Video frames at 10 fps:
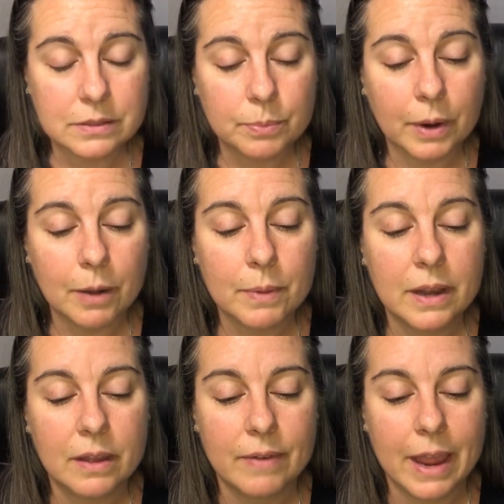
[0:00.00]
Department
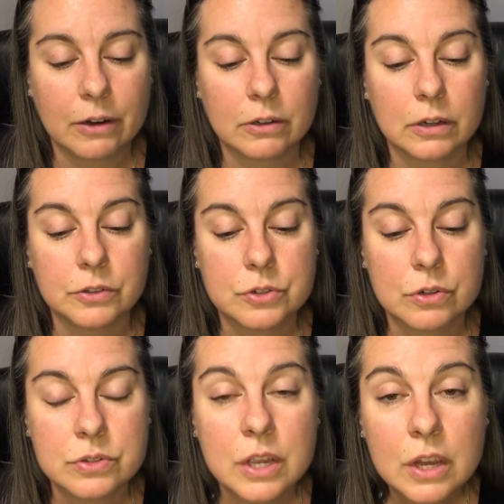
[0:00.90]
of
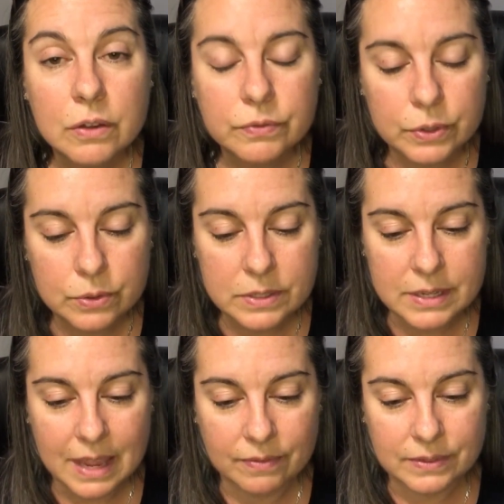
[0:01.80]
Agriculture's Food
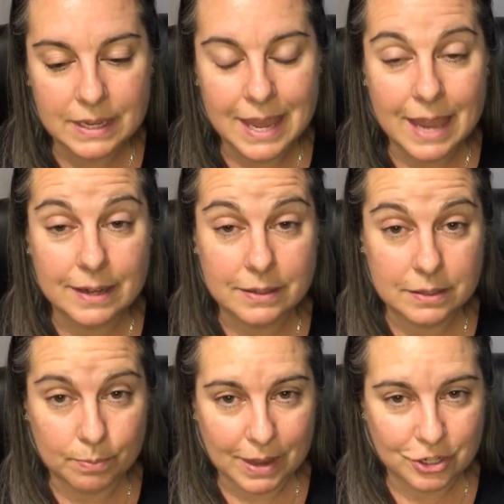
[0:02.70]
Safety and
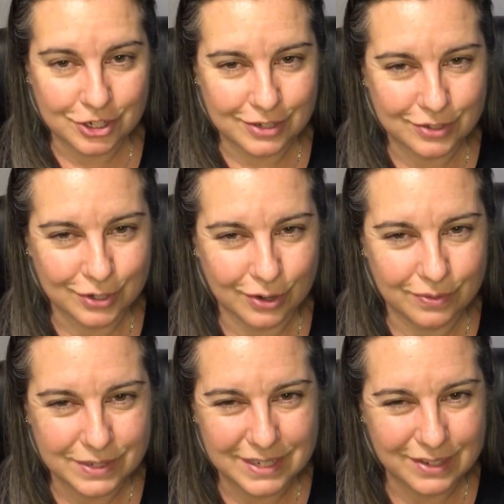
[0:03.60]
Inspection
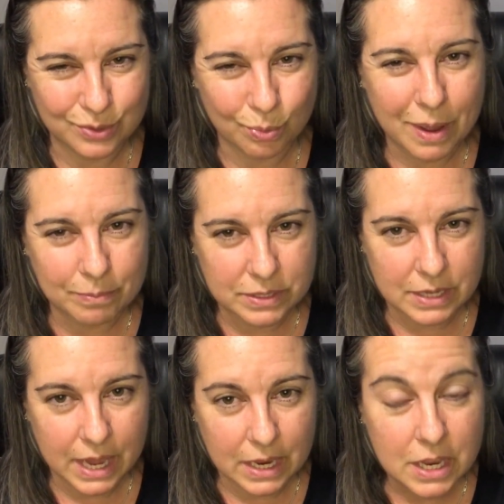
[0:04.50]
Services
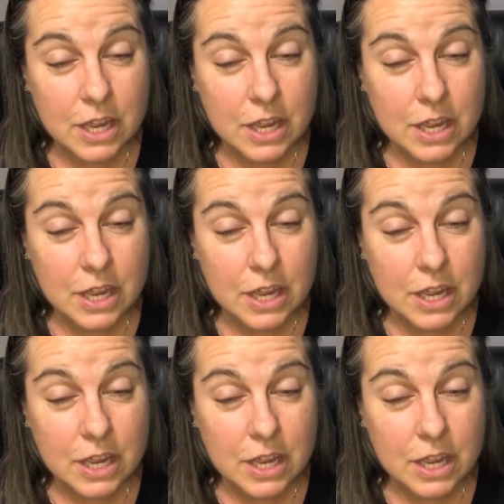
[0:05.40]
website.